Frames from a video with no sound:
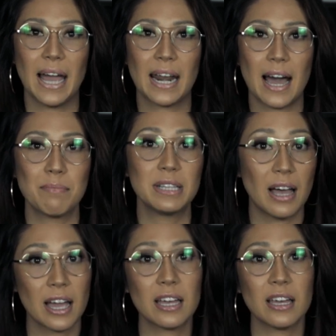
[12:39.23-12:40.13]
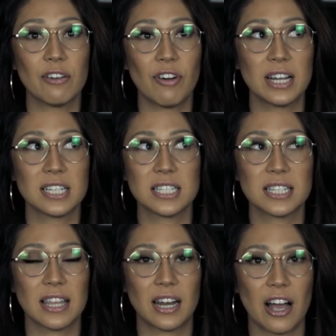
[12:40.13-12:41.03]
And I'd be lying if I didn't
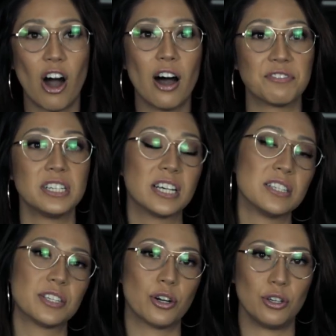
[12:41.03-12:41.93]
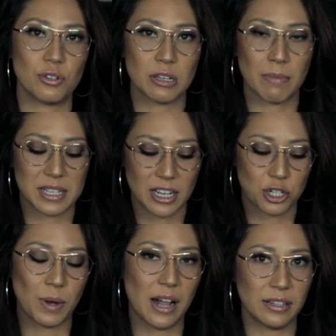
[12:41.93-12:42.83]
say that I often consider using my
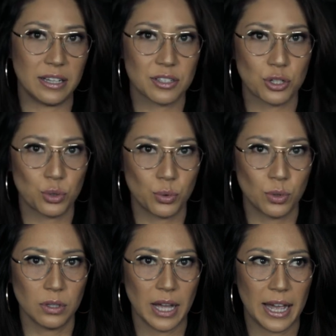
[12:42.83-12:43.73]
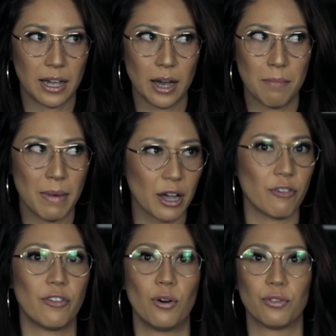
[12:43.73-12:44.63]
sexuality as a tool, like a
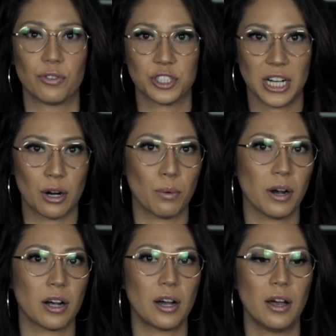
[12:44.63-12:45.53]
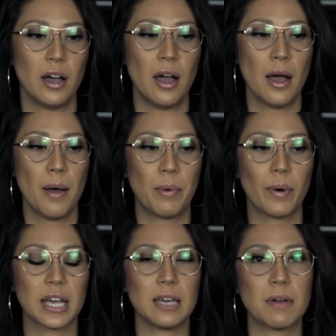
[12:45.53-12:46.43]
megaphone for shadow work.
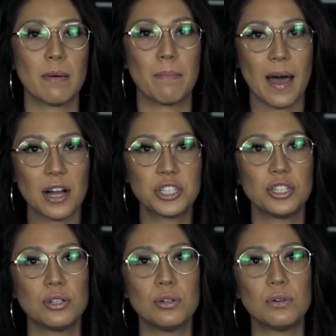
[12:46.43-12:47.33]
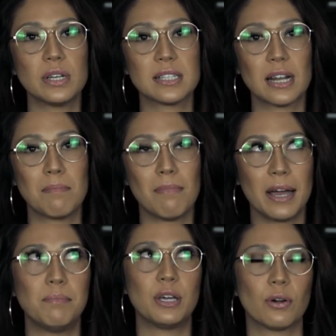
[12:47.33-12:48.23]
But what I keep coming back to is that I
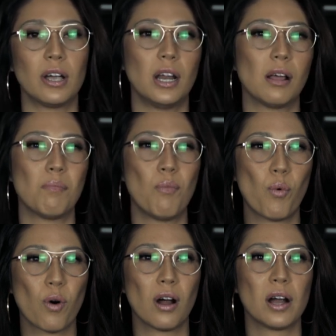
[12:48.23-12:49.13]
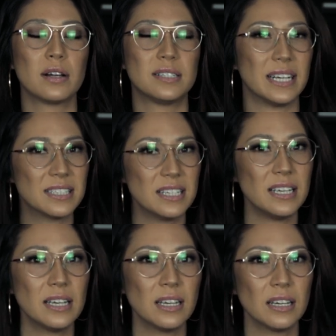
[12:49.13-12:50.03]
might be creating more
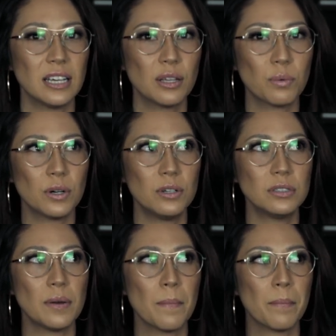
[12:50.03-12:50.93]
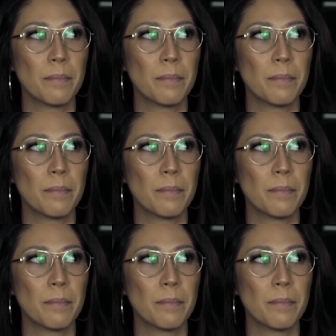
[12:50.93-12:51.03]
density in the world